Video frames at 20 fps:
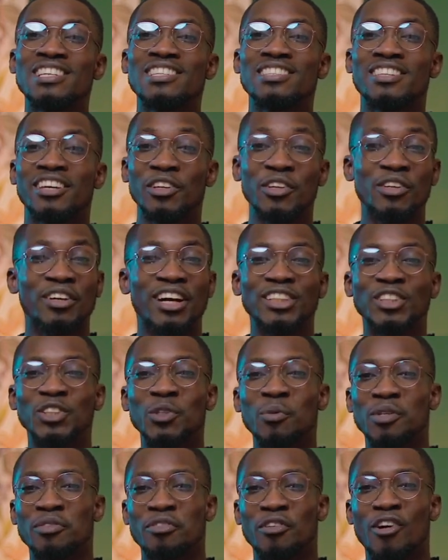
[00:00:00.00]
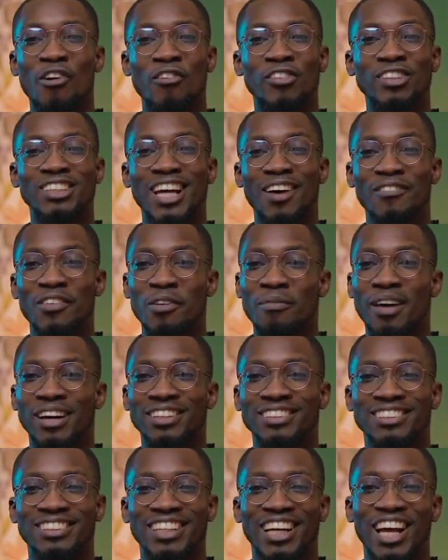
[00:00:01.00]
Thank you guys so much for always coming
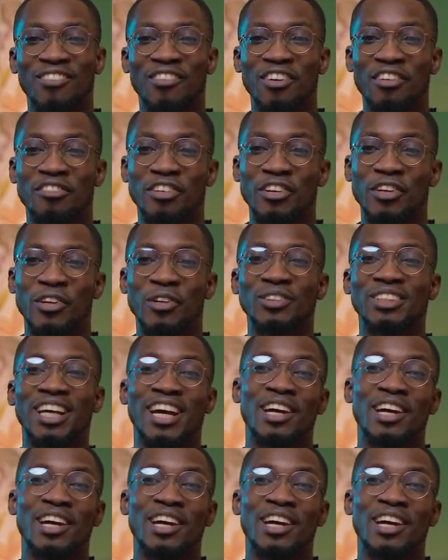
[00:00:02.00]
back to check out my videos.